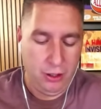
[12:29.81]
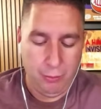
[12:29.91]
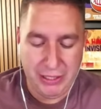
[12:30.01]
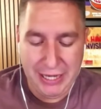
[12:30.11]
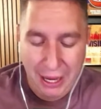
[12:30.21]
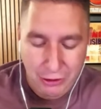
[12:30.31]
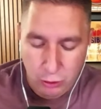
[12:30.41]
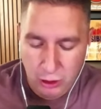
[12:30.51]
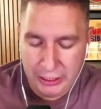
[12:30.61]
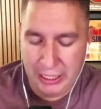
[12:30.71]
But now you
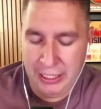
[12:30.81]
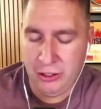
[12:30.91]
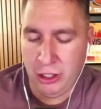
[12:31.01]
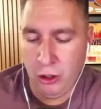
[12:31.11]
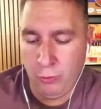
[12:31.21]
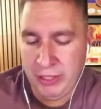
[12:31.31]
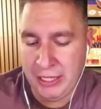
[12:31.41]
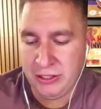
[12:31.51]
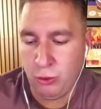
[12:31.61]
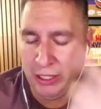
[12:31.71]
look at it and go, okay,
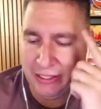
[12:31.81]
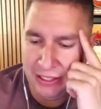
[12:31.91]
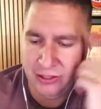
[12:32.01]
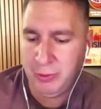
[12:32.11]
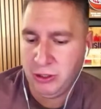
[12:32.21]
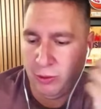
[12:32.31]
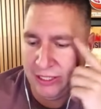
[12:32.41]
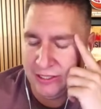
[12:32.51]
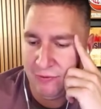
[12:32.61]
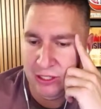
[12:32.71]
he's 26, he'll be
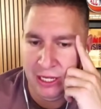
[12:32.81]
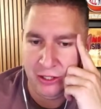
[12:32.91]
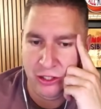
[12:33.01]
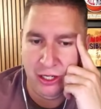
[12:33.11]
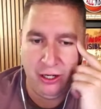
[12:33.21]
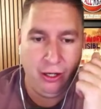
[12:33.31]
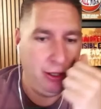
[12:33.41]
27 next year.